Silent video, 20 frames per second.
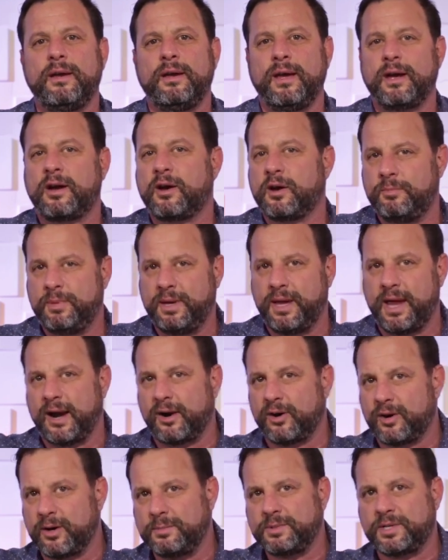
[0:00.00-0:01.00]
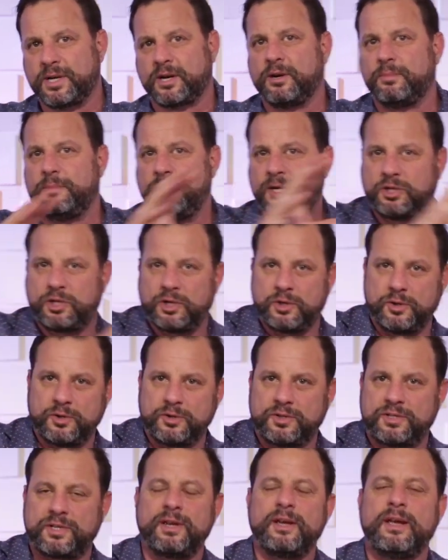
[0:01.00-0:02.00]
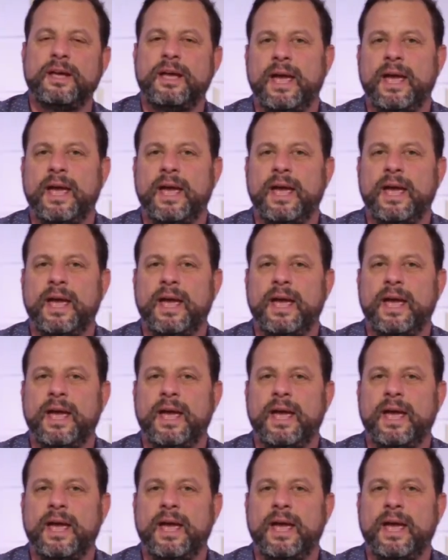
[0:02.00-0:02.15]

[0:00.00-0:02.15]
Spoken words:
It could be Arabs, it could be Jews.